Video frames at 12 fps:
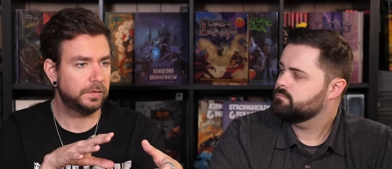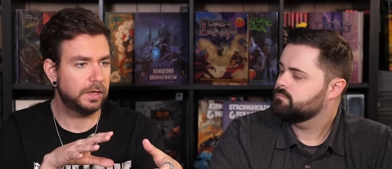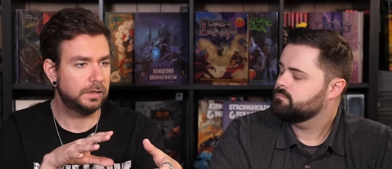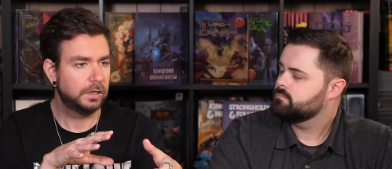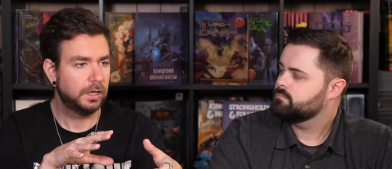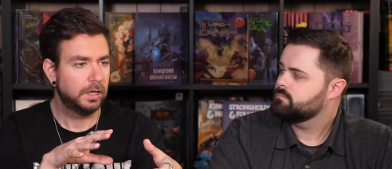
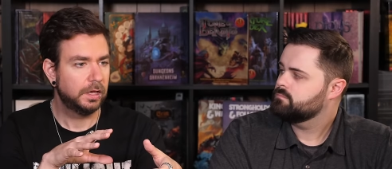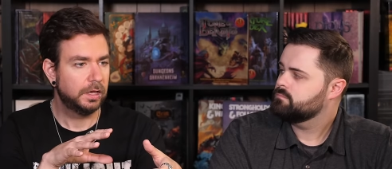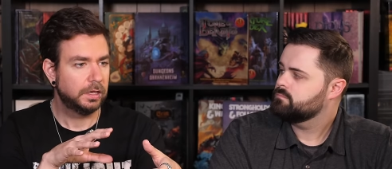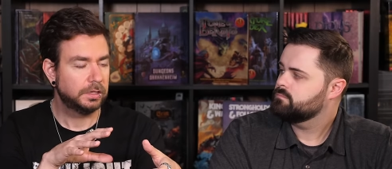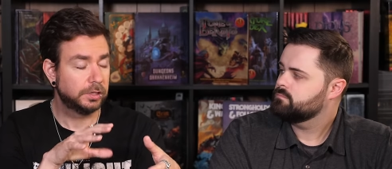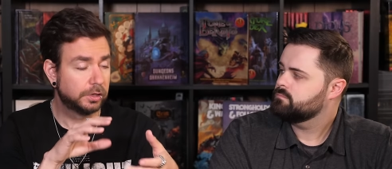Speaker 1: that
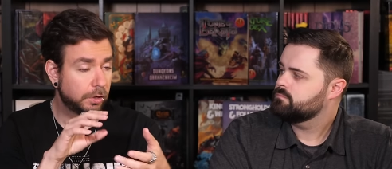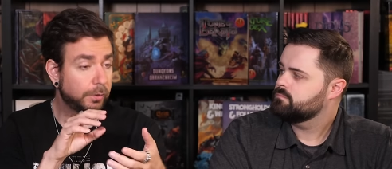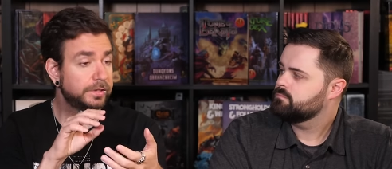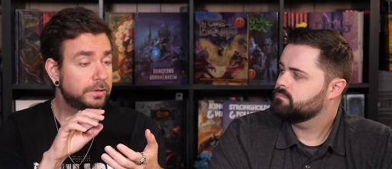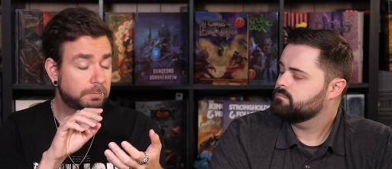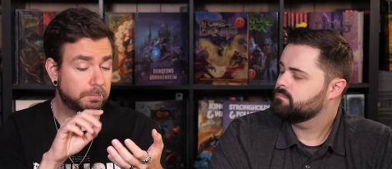you're
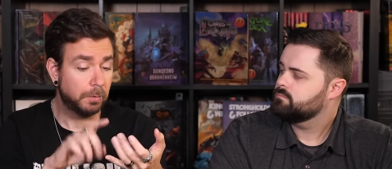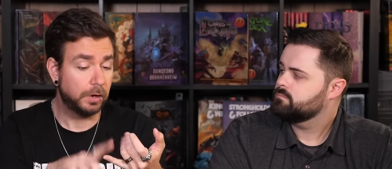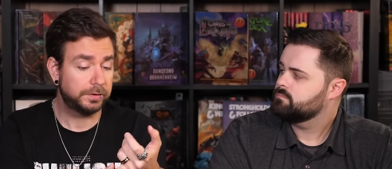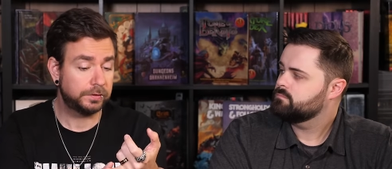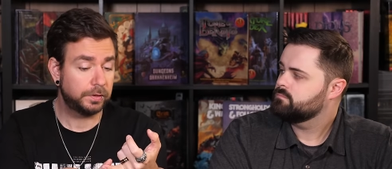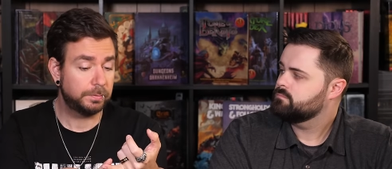going to
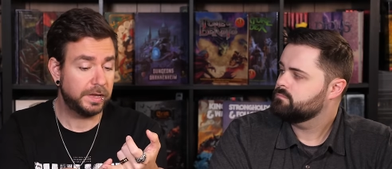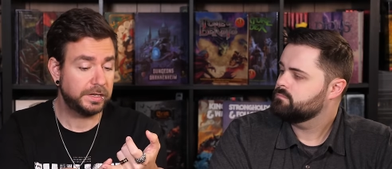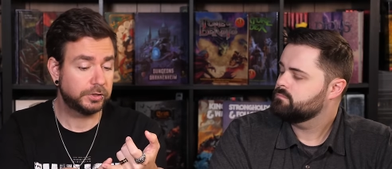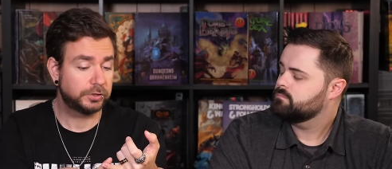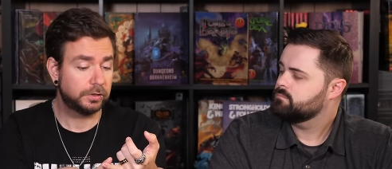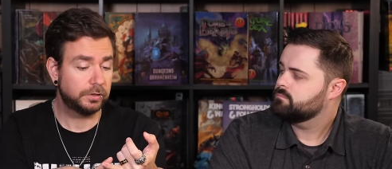want to make
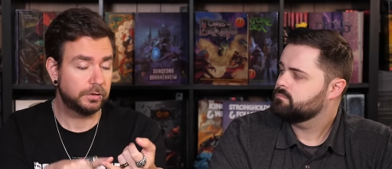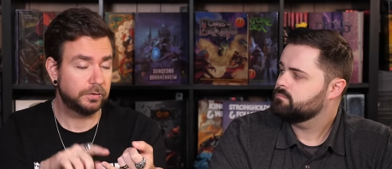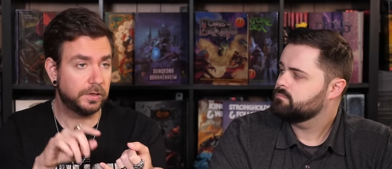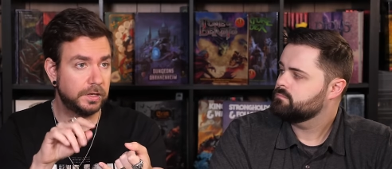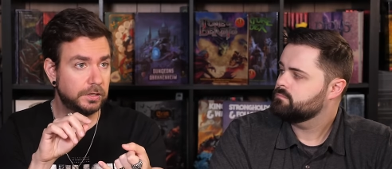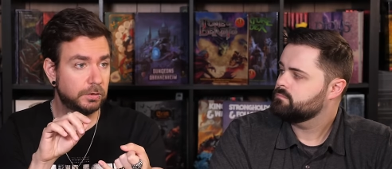sure
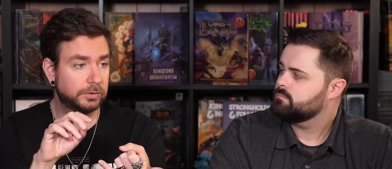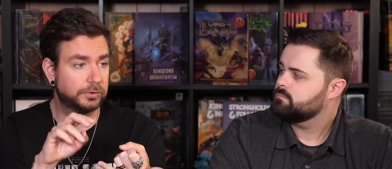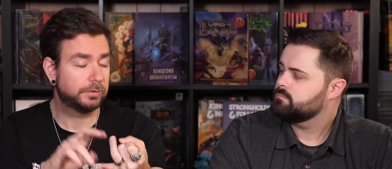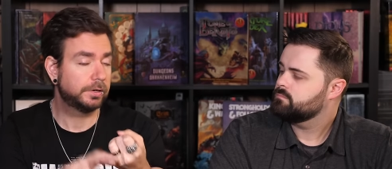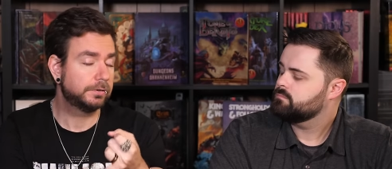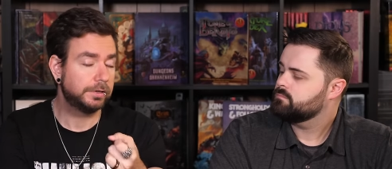that your
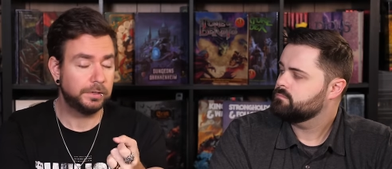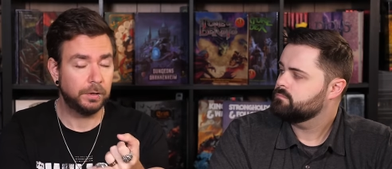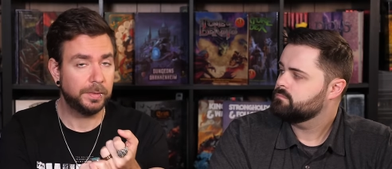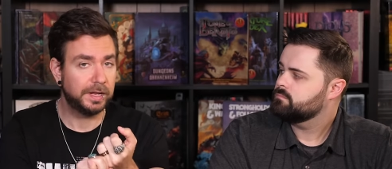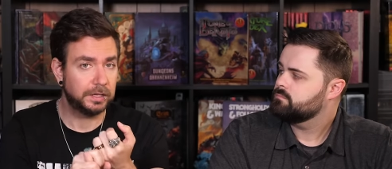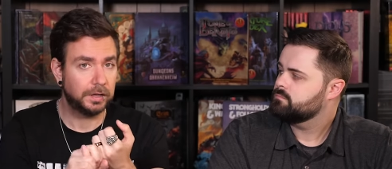trickery
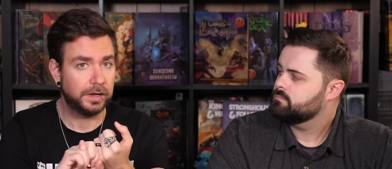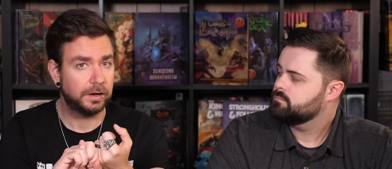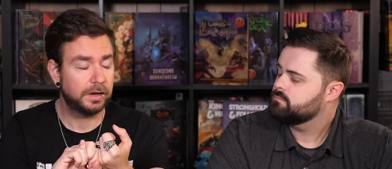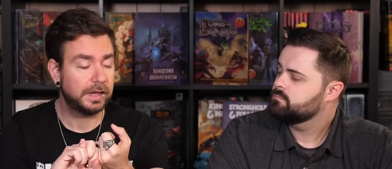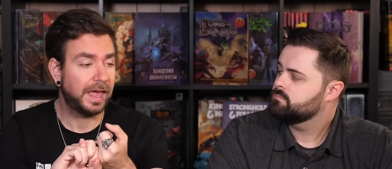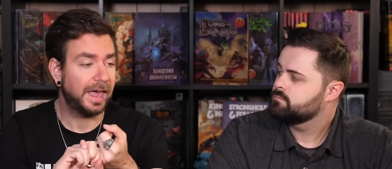domain
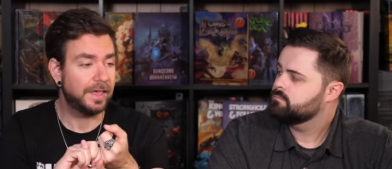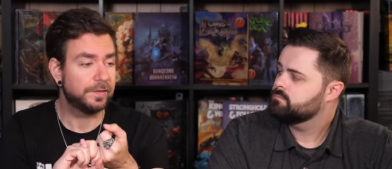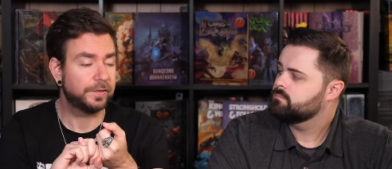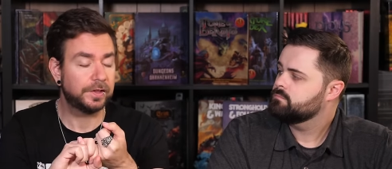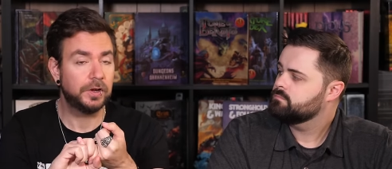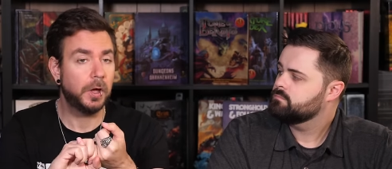cleric
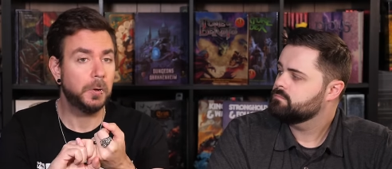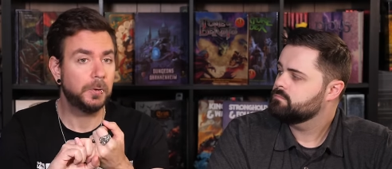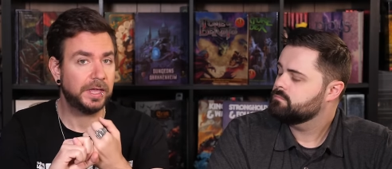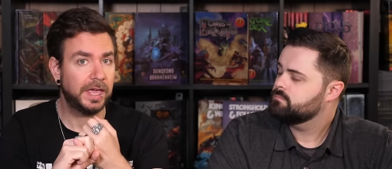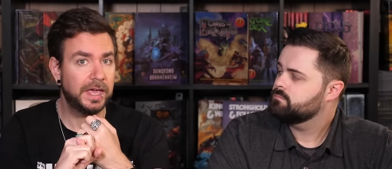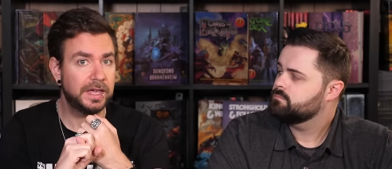has an
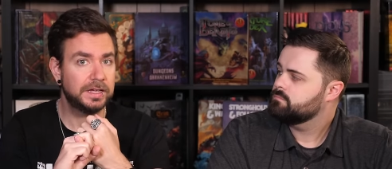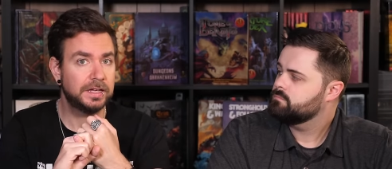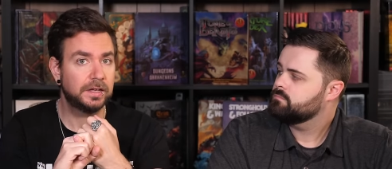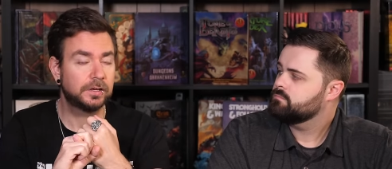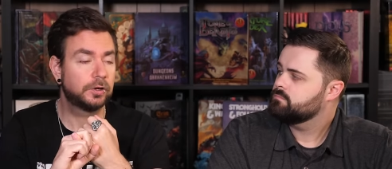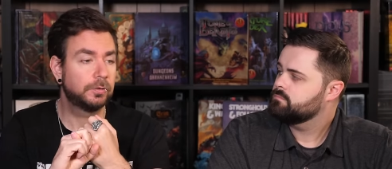
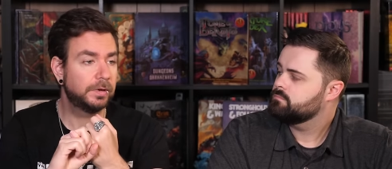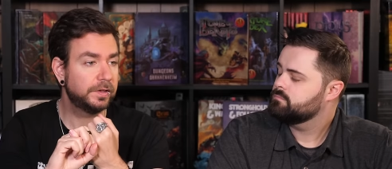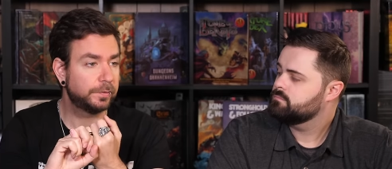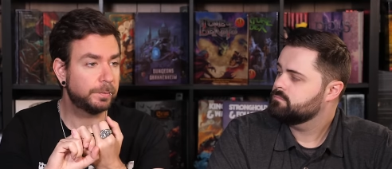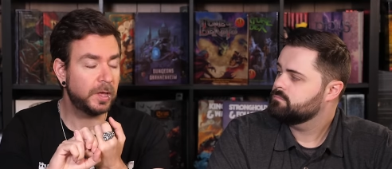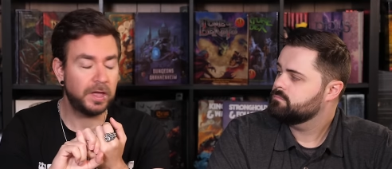okay
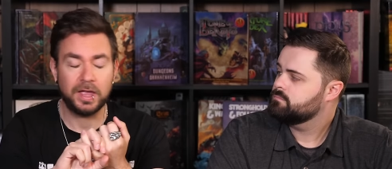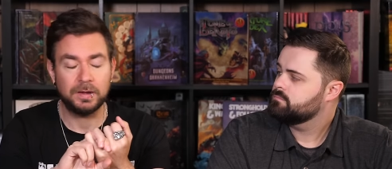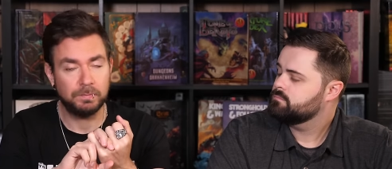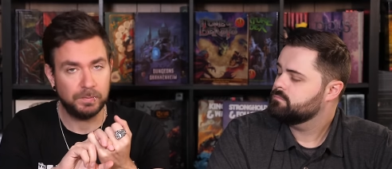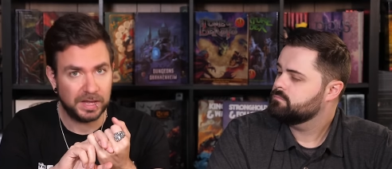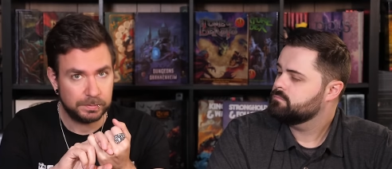charisma
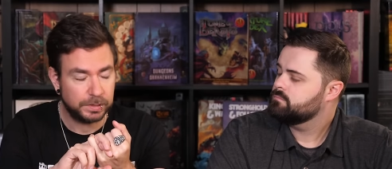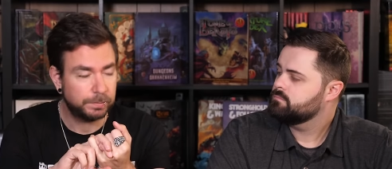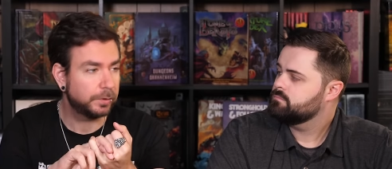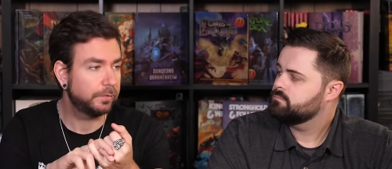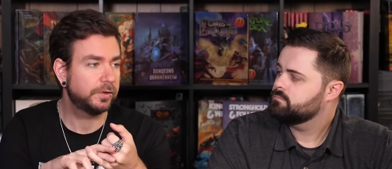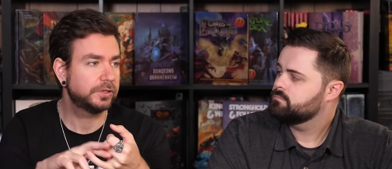and maybe
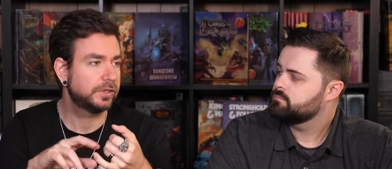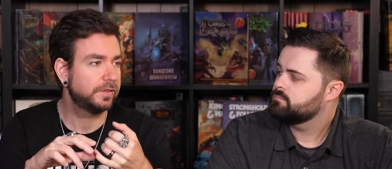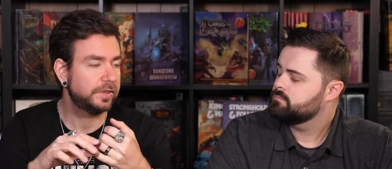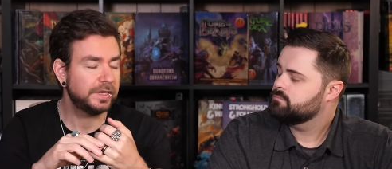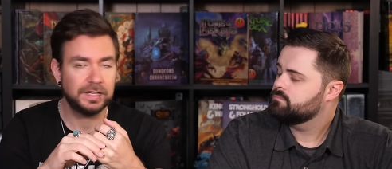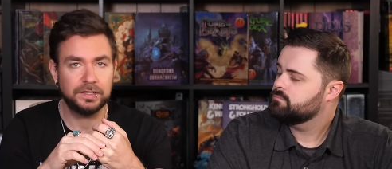
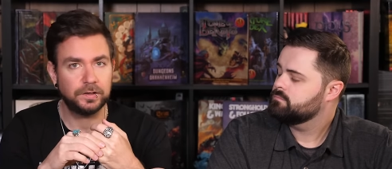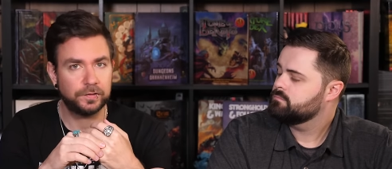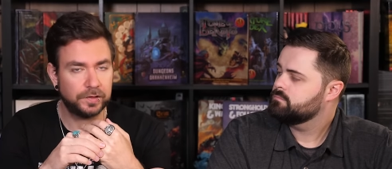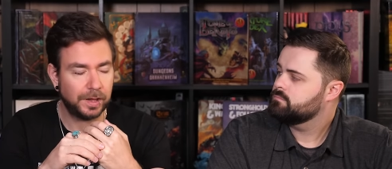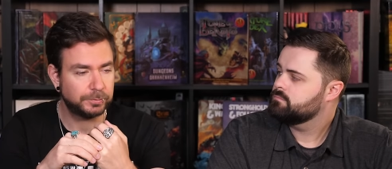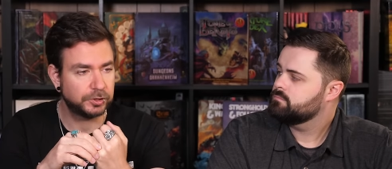proficiency in
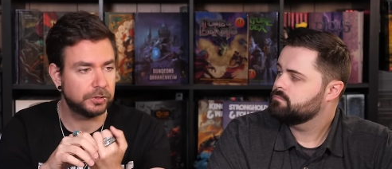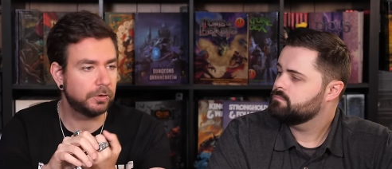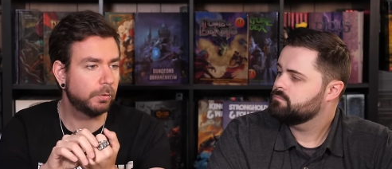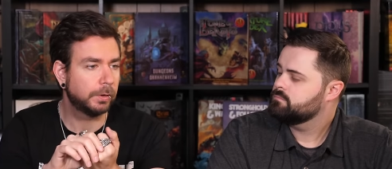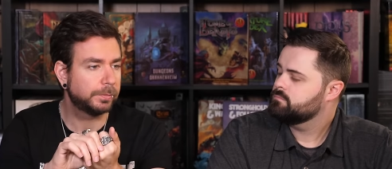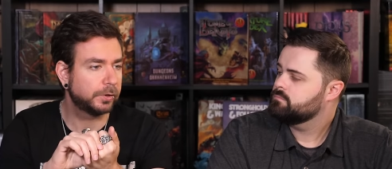deception
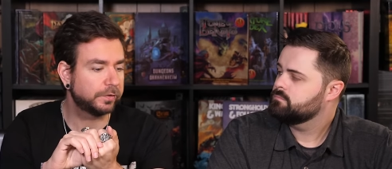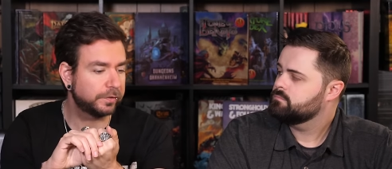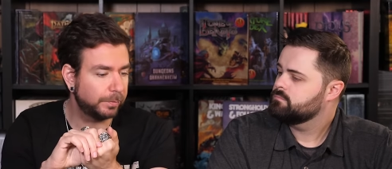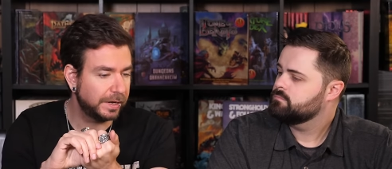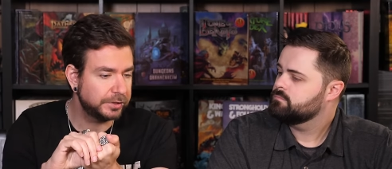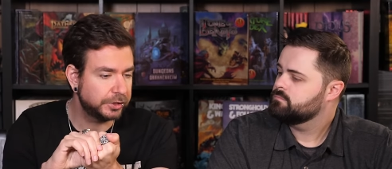or
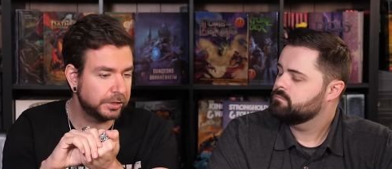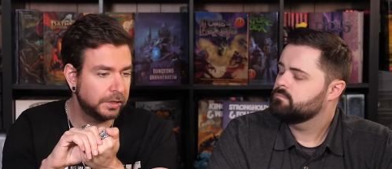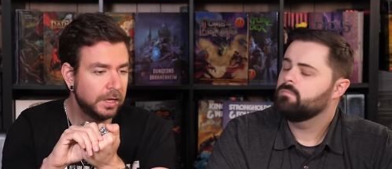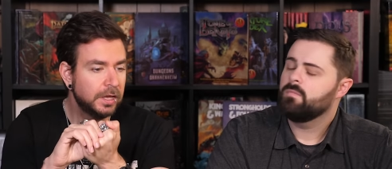persuasion.